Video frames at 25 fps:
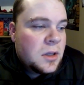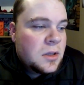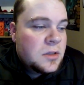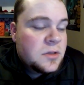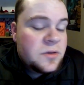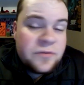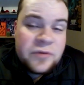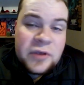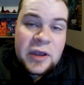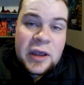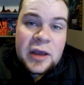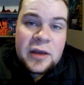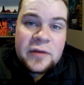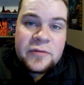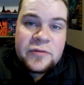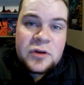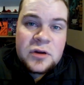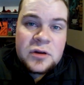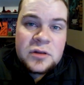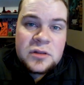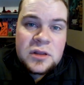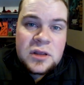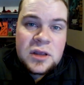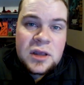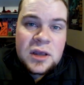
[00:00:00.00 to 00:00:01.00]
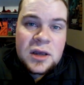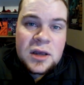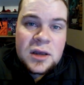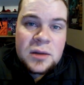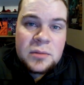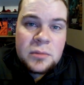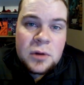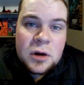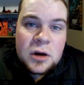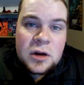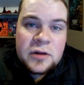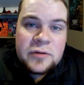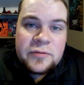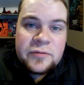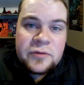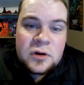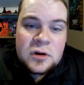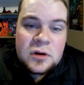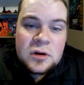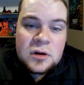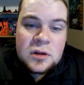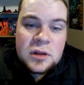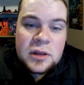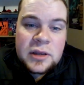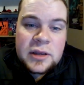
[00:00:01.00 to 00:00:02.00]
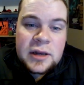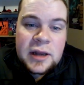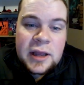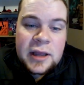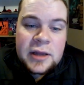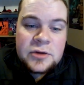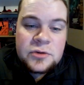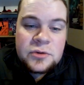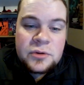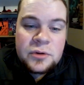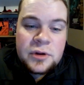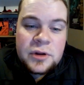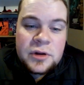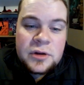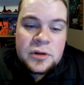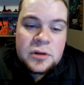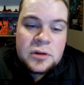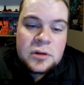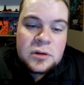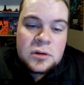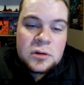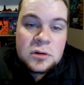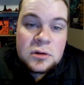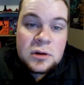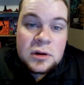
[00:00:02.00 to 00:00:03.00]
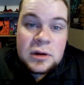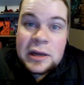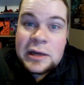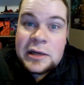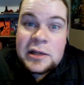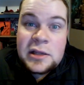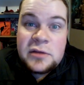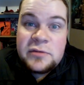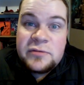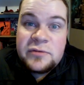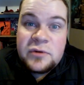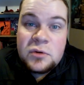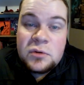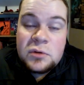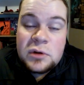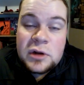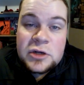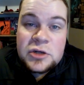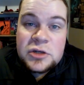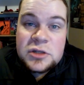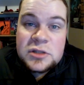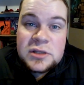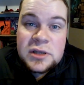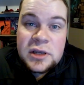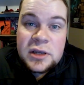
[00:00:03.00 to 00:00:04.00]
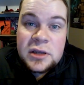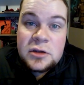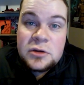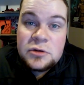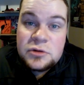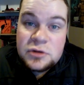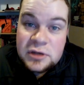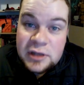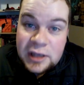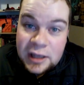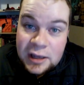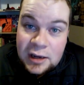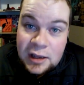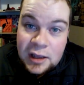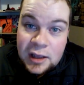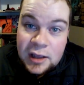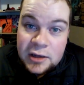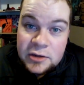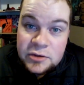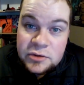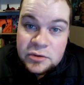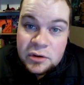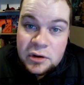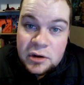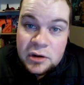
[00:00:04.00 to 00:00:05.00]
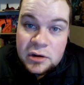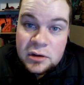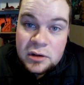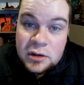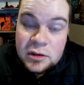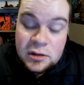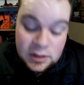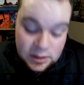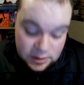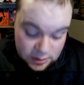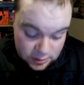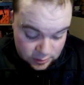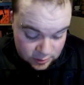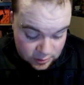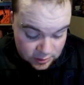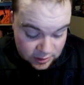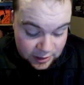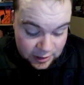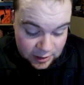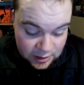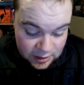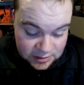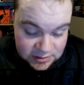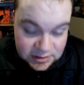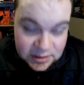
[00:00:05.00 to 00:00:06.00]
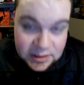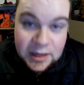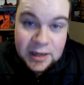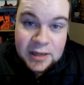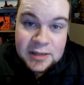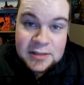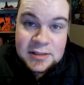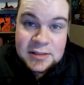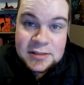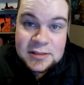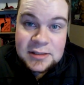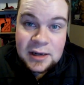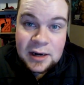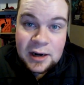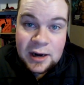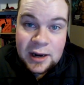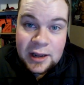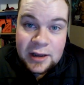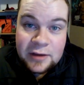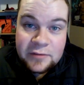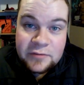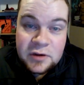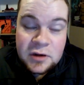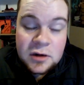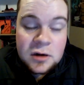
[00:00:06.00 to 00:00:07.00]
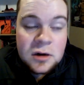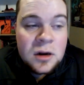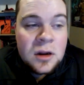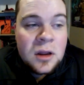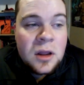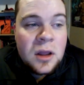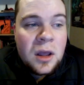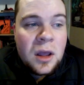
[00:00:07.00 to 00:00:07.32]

So if, yeah, if you're in the uh, market for like an Android or any phone, I should say, you should get an Android, like the Galaxy Nexus that I have here.